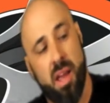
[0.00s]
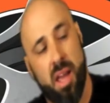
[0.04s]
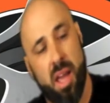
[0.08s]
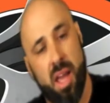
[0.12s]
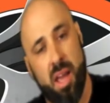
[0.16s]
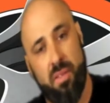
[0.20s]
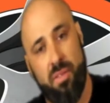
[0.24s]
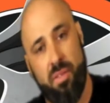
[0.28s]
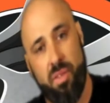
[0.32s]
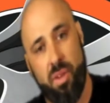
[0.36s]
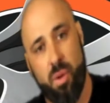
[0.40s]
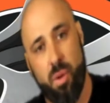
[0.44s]

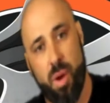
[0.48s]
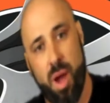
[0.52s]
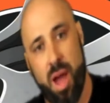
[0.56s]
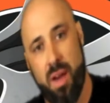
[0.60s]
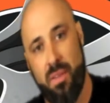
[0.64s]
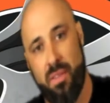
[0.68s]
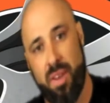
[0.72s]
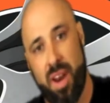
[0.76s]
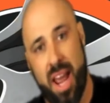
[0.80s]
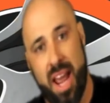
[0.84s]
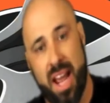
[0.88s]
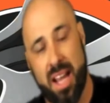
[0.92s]
If you
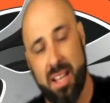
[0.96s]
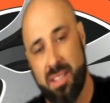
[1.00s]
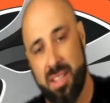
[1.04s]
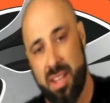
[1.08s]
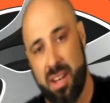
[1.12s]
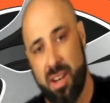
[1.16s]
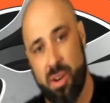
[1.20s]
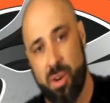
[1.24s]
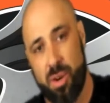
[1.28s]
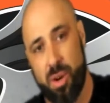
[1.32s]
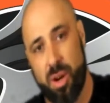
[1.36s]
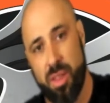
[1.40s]
have an
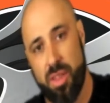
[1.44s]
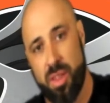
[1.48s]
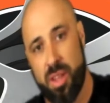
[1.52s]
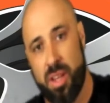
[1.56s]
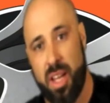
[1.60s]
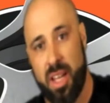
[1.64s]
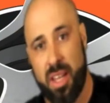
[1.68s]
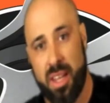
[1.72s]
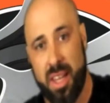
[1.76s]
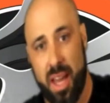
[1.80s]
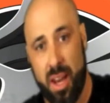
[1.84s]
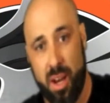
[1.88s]
accident or anything
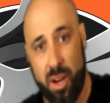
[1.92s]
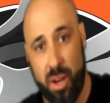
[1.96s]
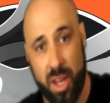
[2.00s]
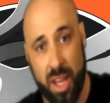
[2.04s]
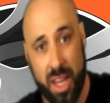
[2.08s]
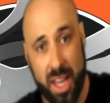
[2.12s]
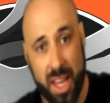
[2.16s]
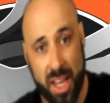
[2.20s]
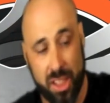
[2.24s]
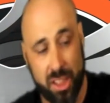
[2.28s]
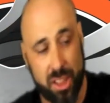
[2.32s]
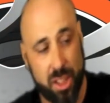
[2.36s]
like that, or you
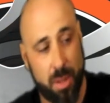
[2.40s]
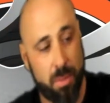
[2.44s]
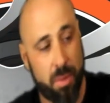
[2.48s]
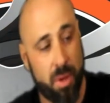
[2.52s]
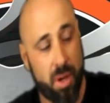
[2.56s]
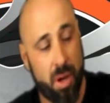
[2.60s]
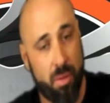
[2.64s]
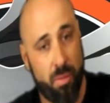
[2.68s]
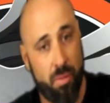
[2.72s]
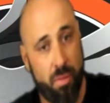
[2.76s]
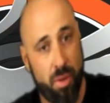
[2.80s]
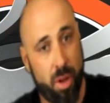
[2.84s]
catch
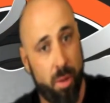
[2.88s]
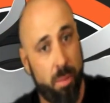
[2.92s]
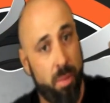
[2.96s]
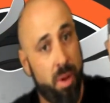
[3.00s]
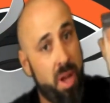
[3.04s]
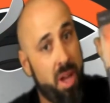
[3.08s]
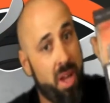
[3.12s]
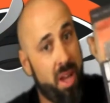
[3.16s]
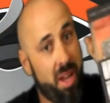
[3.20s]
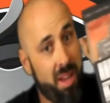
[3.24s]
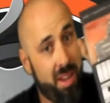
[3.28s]
something on film,